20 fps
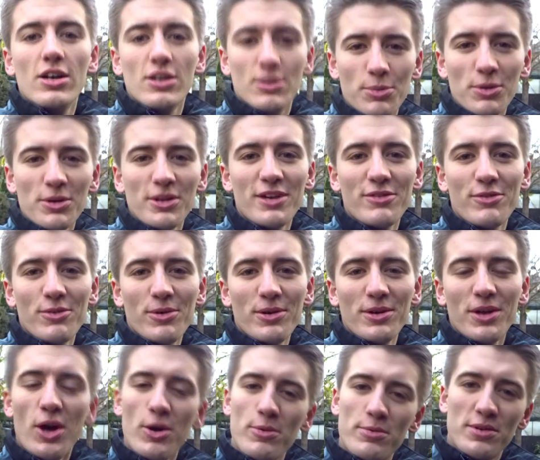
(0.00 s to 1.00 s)
Good morning, everyone.
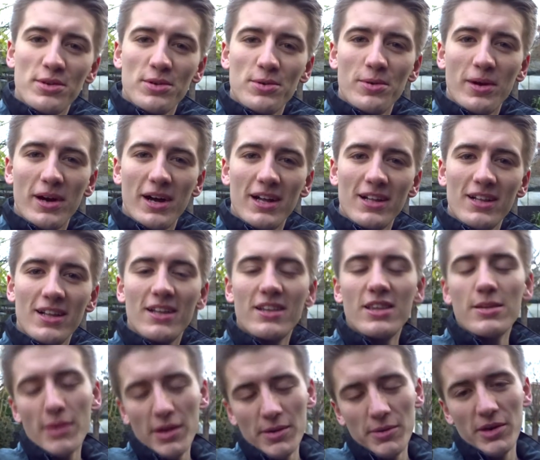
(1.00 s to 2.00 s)
Hope you're doing well.
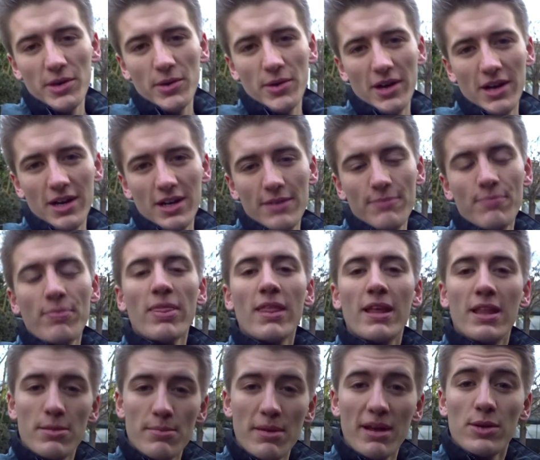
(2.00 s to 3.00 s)
No matter where you are,
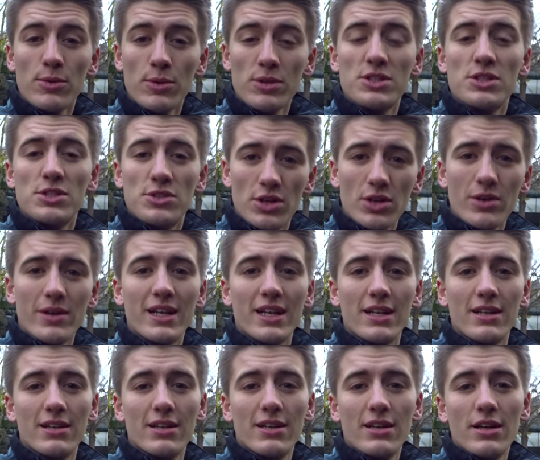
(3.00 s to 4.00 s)
no matter what you're doing,
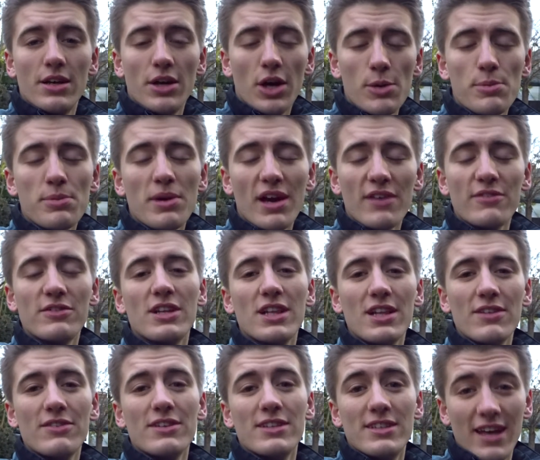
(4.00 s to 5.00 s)
hope you're having a
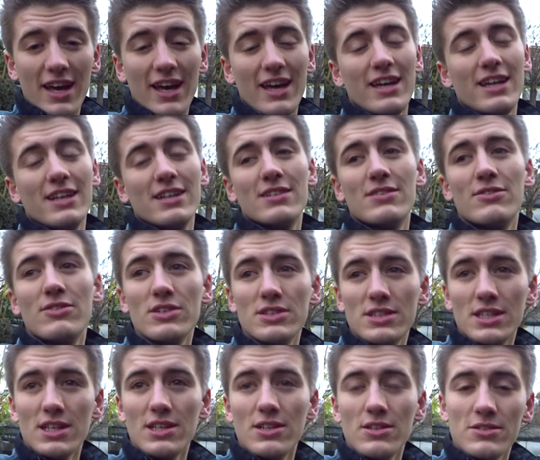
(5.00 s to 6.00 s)
lovely day. It feels
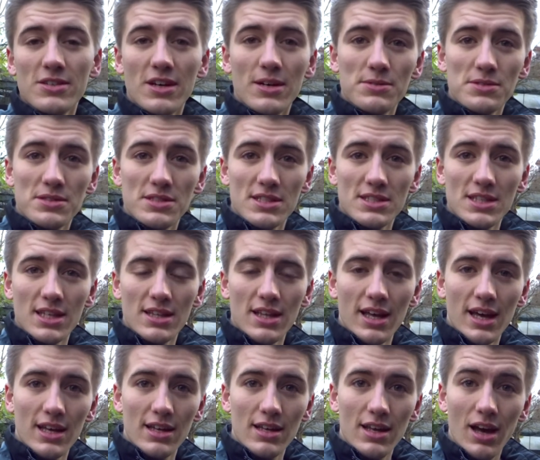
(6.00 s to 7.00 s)
like a long time since I said
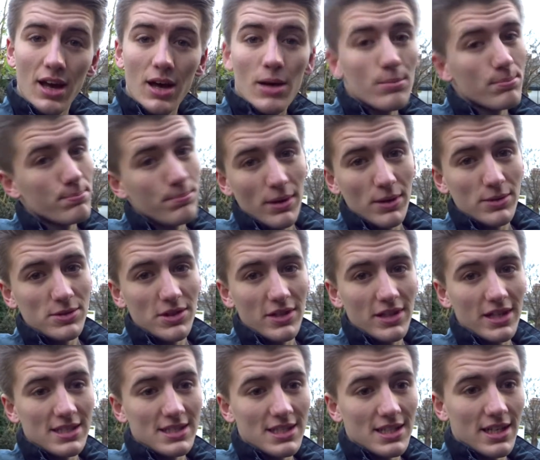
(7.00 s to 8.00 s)
that, but it was only
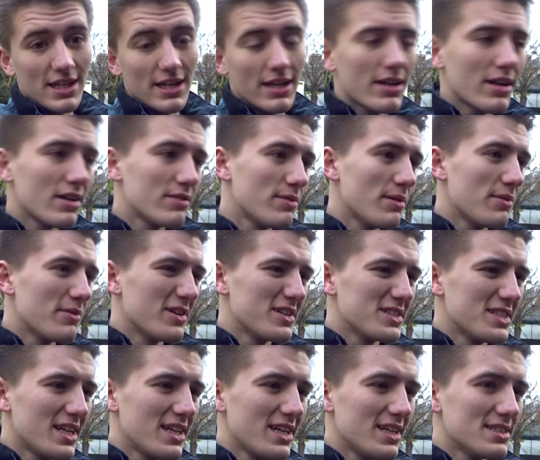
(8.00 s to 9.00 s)
yesterday. I can't remember if I
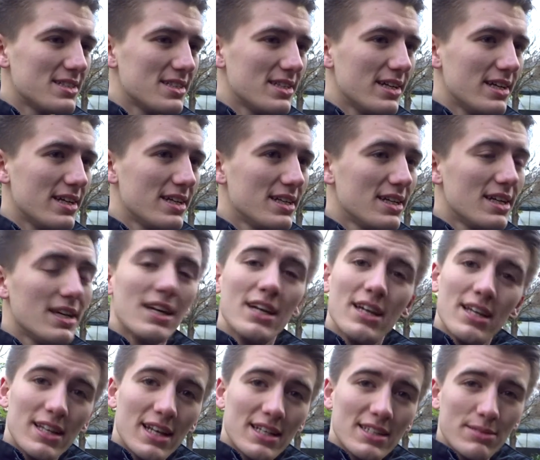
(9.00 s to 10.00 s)
said it yesterday.
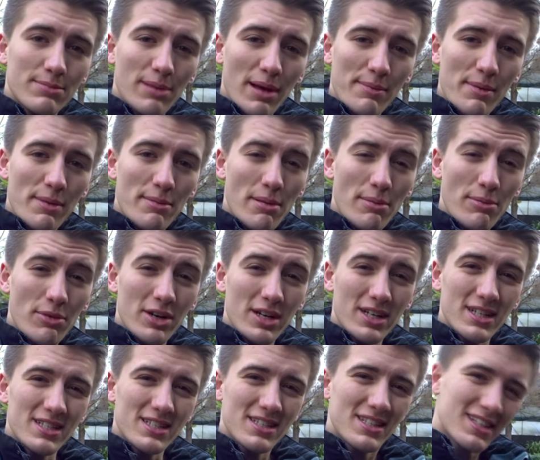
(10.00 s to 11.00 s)
That's how bad my memory
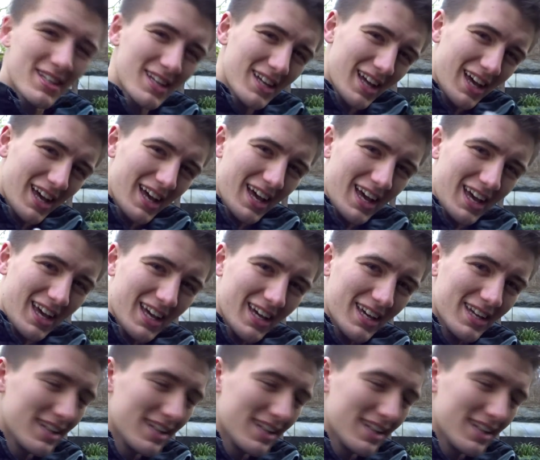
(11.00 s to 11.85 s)
is. Haha.